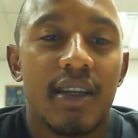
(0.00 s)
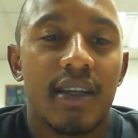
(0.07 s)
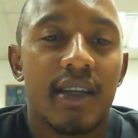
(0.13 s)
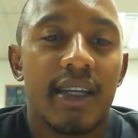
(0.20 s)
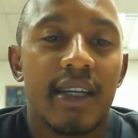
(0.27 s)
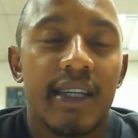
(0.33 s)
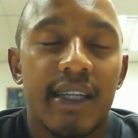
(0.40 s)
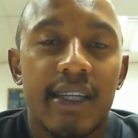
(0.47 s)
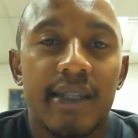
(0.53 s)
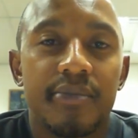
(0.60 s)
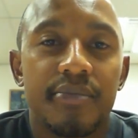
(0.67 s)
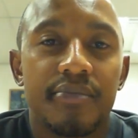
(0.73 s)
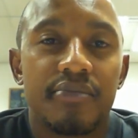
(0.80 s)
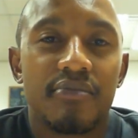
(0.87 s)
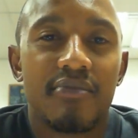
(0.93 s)

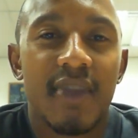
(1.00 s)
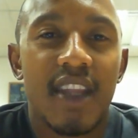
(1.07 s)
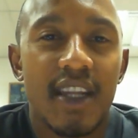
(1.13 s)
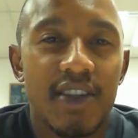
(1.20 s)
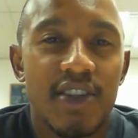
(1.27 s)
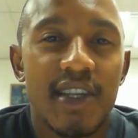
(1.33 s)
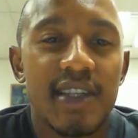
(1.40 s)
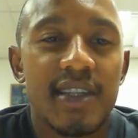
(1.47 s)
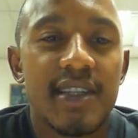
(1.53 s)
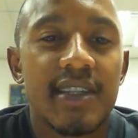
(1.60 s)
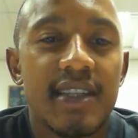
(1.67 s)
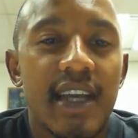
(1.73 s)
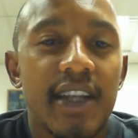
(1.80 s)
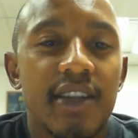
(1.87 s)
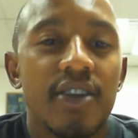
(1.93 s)
Just as a
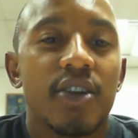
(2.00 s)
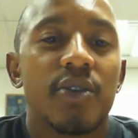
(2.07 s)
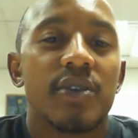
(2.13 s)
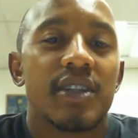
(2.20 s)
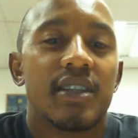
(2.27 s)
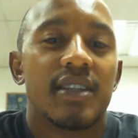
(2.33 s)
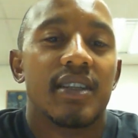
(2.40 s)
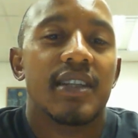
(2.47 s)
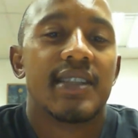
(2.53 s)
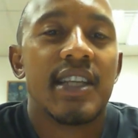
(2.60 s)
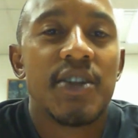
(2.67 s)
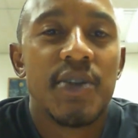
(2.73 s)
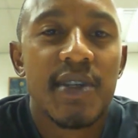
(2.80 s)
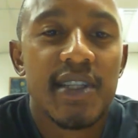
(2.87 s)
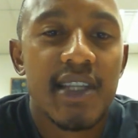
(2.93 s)
side note, it's
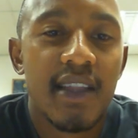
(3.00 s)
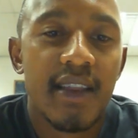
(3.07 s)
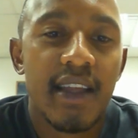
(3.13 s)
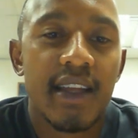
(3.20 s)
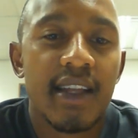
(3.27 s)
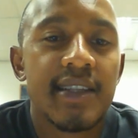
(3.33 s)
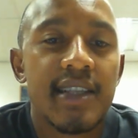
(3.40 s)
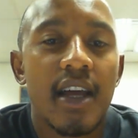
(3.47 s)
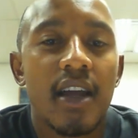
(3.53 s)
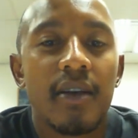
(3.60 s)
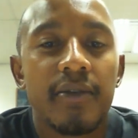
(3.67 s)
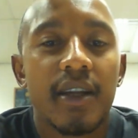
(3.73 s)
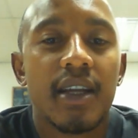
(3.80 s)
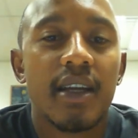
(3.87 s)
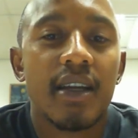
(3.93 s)
interesting that in South
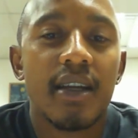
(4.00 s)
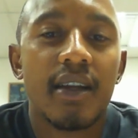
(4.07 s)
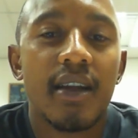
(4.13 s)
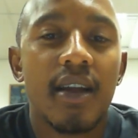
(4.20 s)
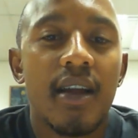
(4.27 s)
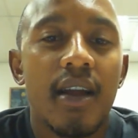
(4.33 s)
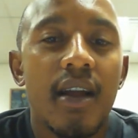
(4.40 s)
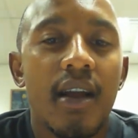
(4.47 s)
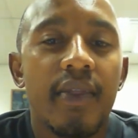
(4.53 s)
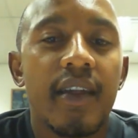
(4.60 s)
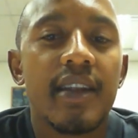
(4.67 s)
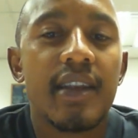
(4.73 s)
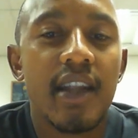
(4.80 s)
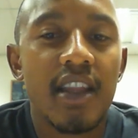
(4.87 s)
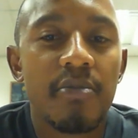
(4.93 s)
Africa, the
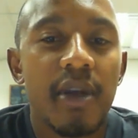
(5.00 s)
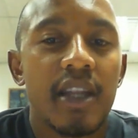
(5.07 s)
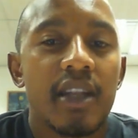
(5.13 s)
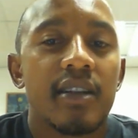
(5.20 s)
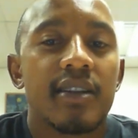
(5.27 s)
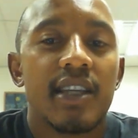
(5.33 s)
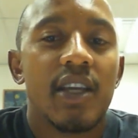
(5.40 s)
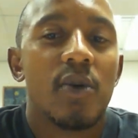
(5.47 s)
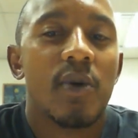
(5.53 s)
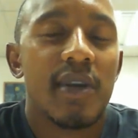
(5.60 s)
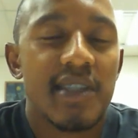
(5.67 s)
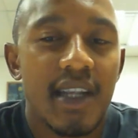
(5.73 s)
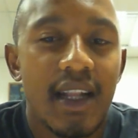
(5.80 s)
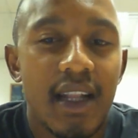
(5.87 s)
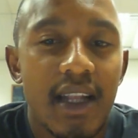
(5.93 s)
death penalty was
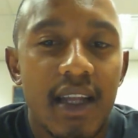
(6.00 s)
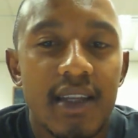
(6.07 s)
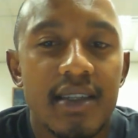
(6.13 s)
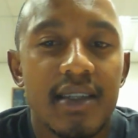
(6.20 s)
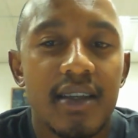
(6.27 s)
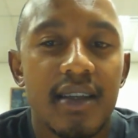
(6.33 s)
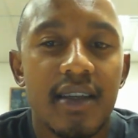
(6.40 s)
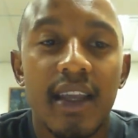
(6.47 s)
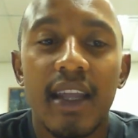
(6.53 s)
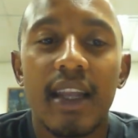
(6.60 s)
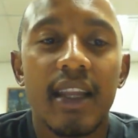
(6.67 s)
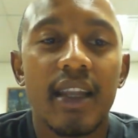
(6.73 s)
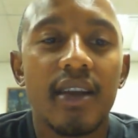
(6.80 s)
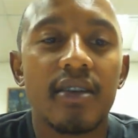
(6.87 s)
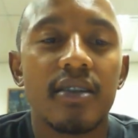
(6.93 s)
declared
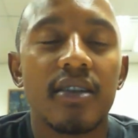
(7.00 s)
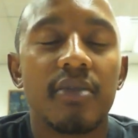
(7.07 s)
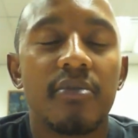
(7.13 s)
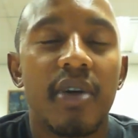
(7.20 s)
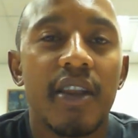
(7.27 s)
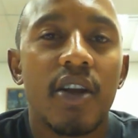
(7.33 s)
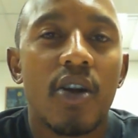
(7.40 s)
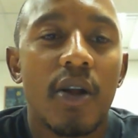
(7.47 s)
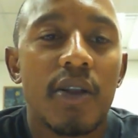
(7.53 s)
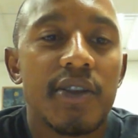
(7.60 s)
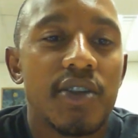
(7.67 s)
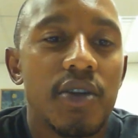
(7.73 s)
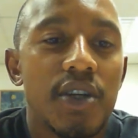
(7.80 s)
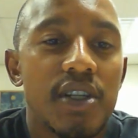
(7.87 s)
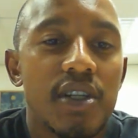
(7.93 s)
illegal by the
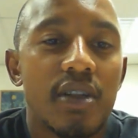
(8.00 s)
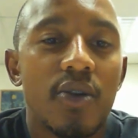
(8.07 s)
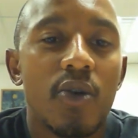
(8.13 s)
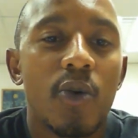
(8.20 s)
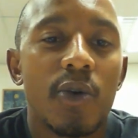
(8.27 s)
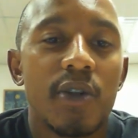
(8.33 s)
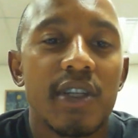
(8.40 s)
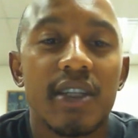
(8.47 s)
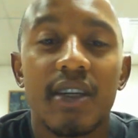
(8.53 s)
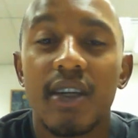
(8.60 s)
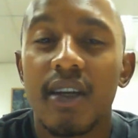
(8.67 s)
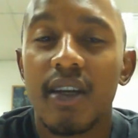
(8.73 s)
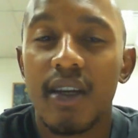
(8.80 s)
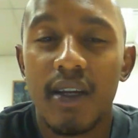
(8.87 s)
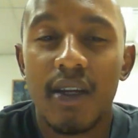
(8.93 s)
Constitutional Court,
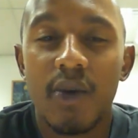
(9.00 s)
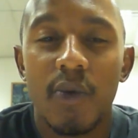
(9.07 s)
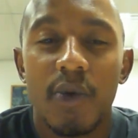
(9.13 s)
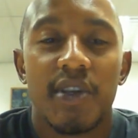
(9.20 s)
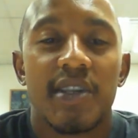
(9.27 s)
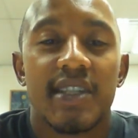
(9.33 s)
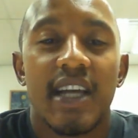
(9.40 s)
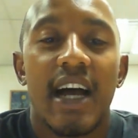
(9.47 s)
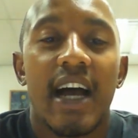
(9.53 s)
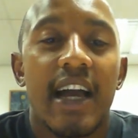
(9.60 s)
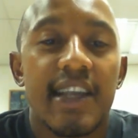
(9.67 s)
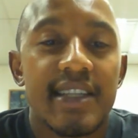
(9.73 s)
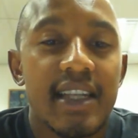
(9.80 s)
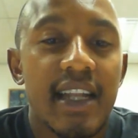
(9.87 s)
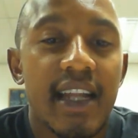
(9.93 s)
which is the highest